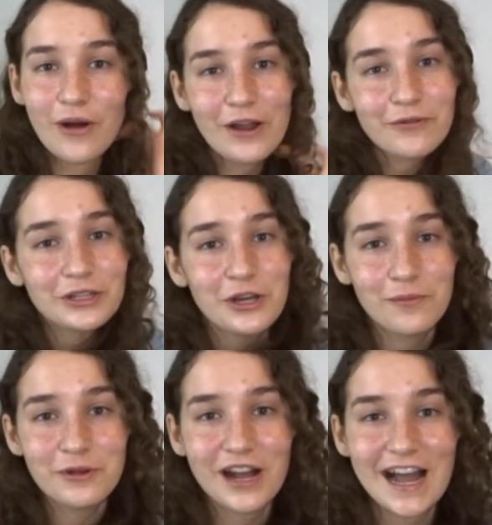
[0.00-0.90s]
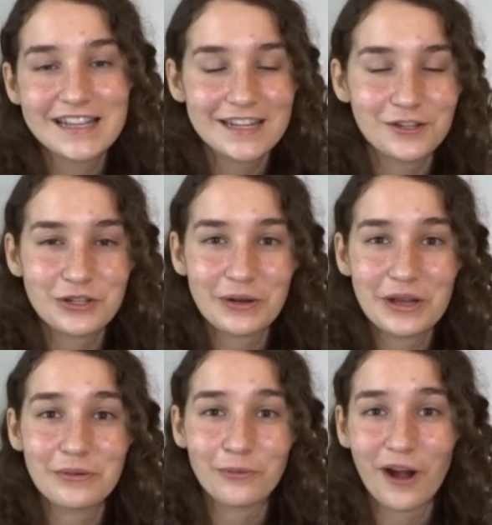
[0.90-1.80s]
I really hope you guys
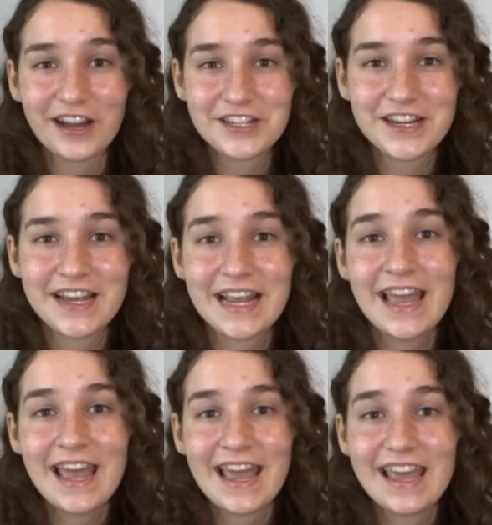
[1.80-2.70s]
enjoyed watching